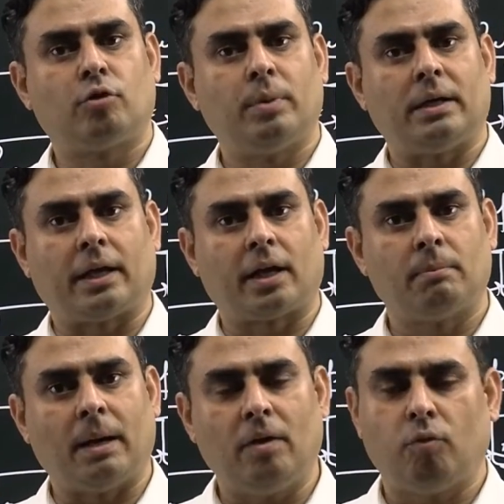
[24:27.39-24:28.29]
to be
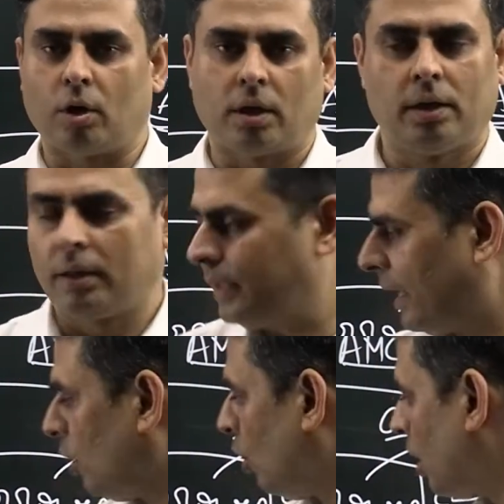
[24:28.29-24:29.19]
taken by what?
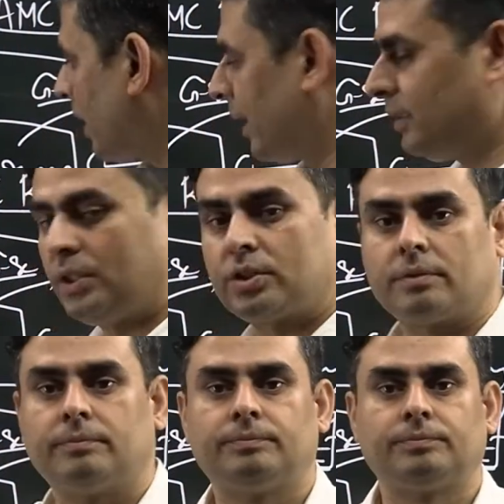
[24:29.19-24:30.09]
That organization.